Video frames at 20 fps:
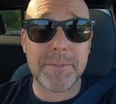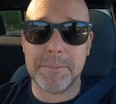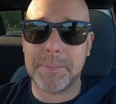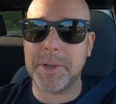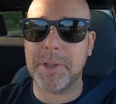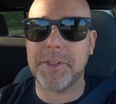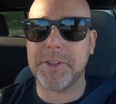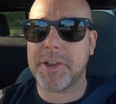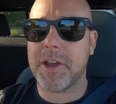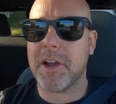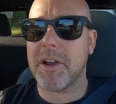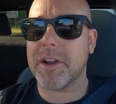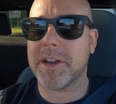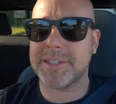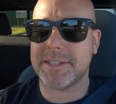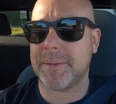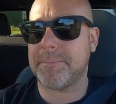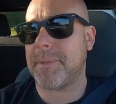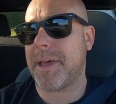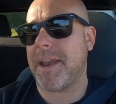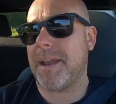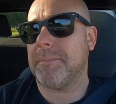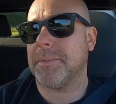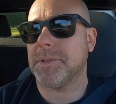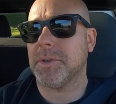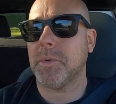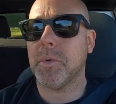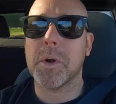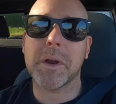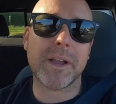to build the car because I'm not able
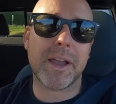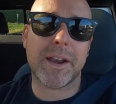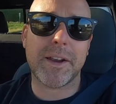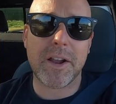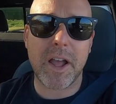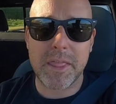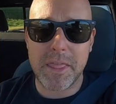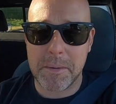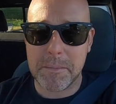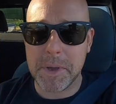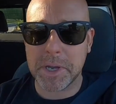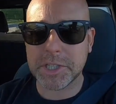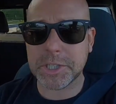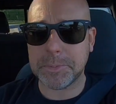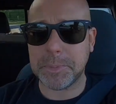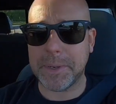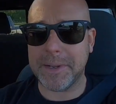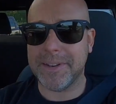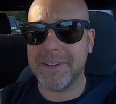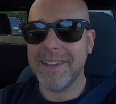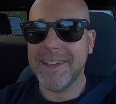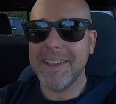to work on it all that much, but